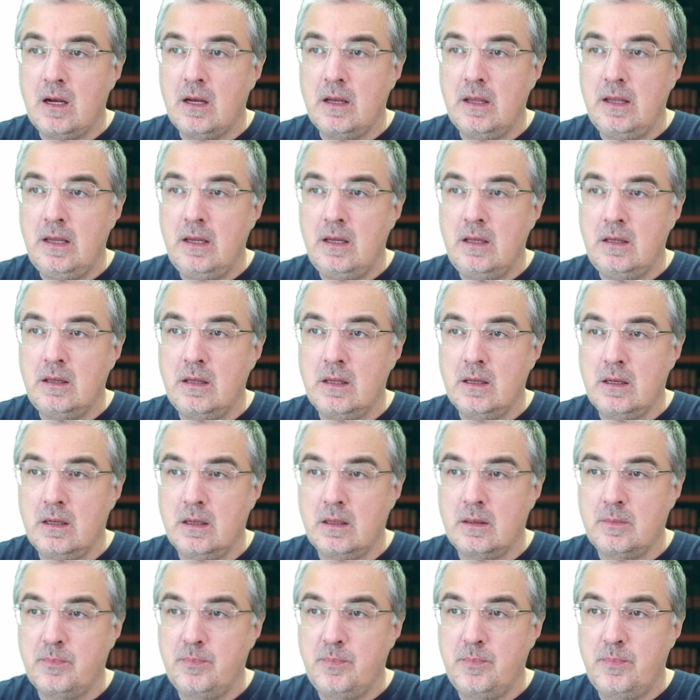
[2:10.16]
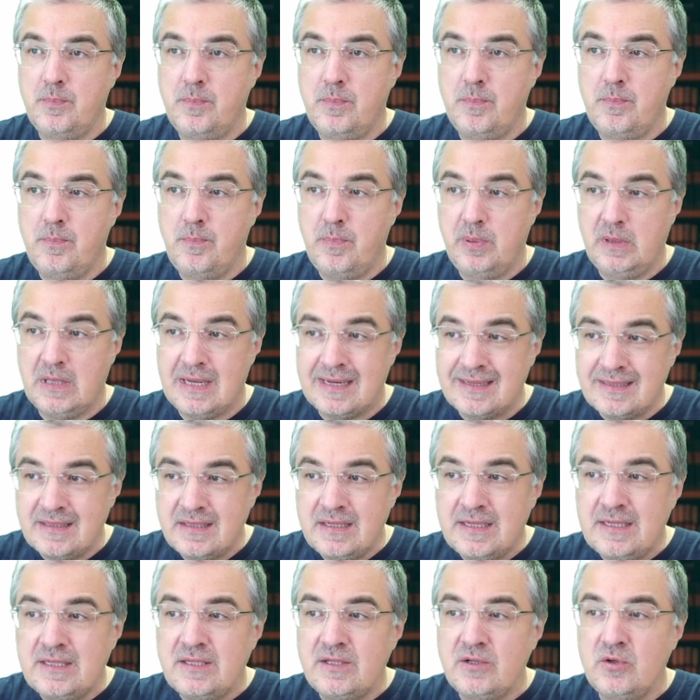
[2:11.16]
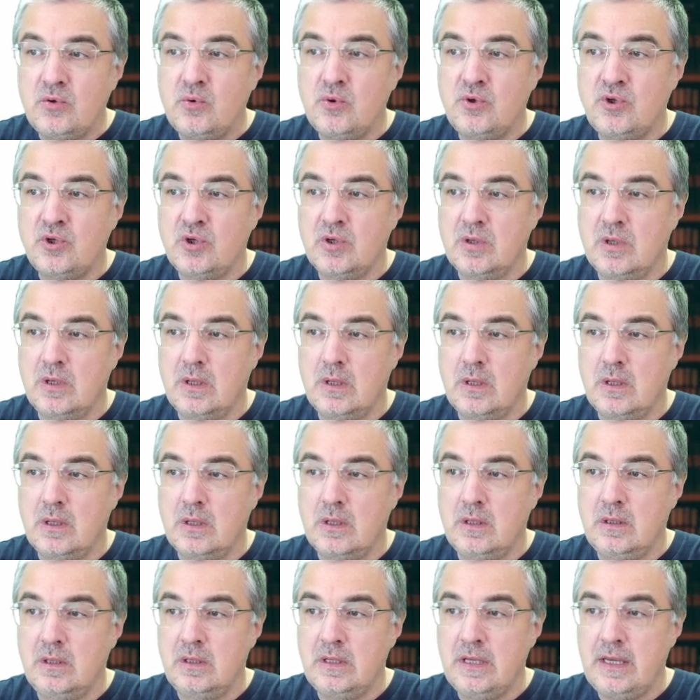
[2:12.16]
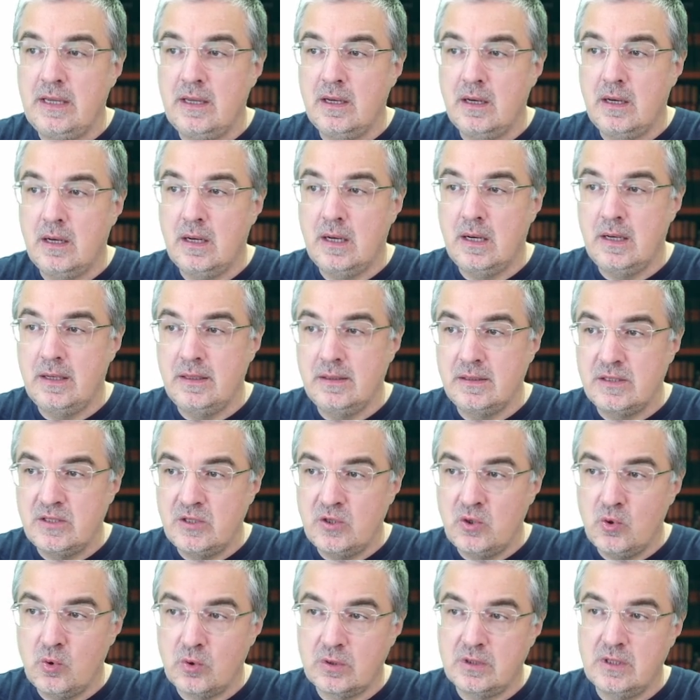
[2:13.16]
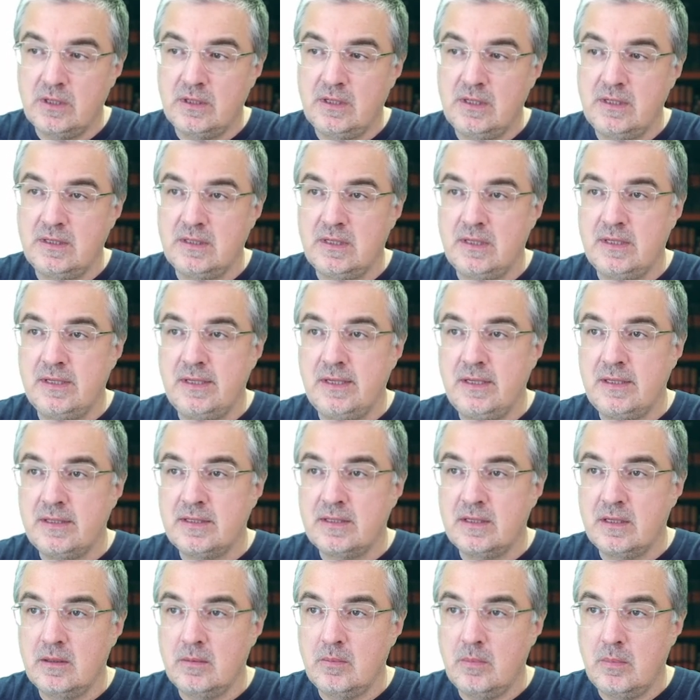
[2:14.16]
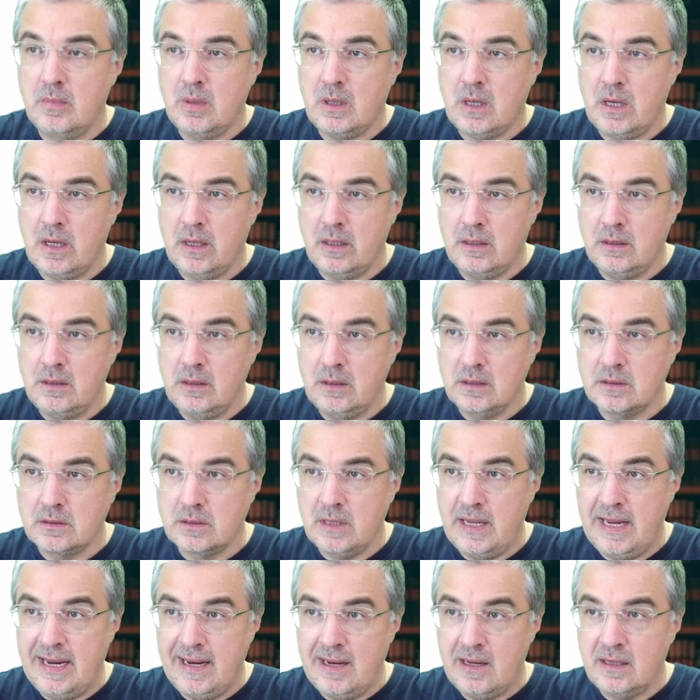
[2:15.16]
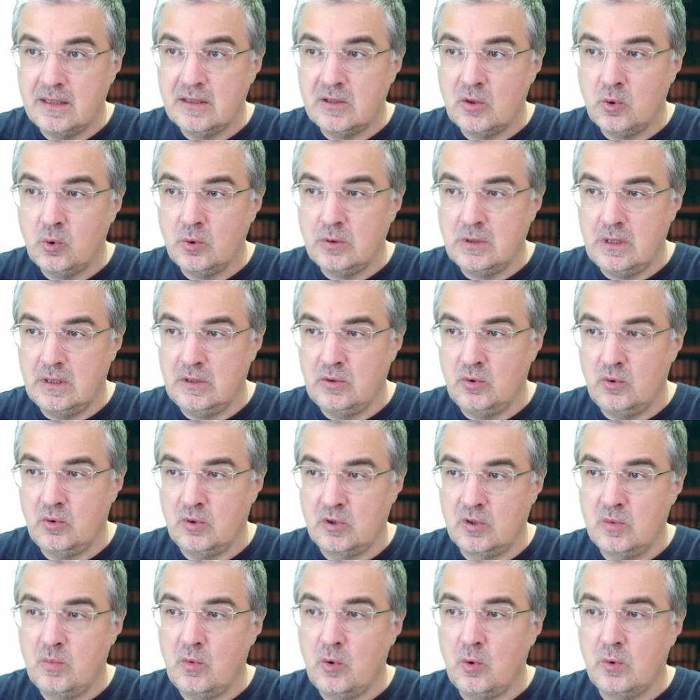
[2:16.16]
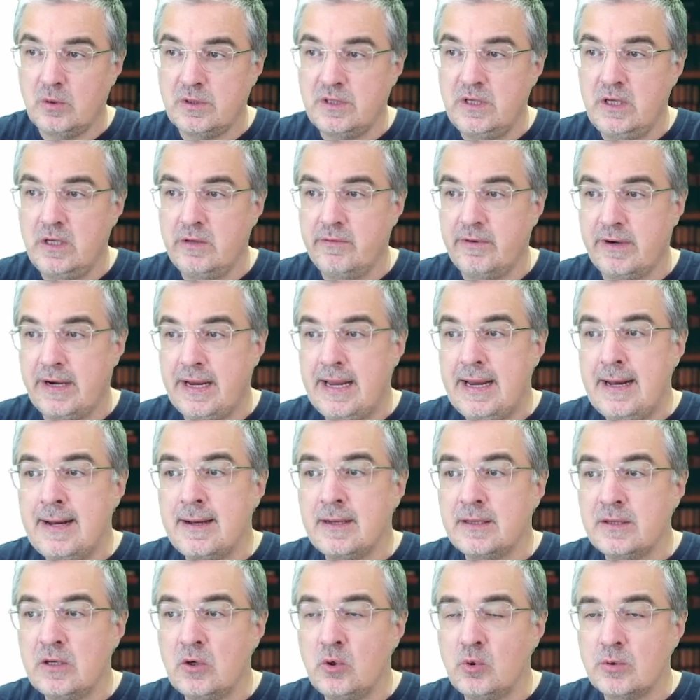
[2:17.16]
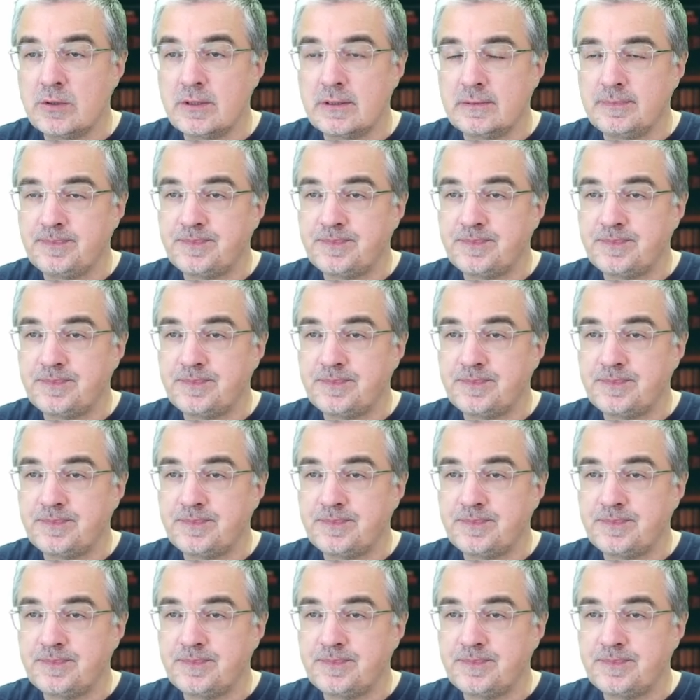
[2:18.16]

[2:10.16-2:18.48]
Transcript: In plant research, they are inserted in the system by these electrodes, also small silver electrodes.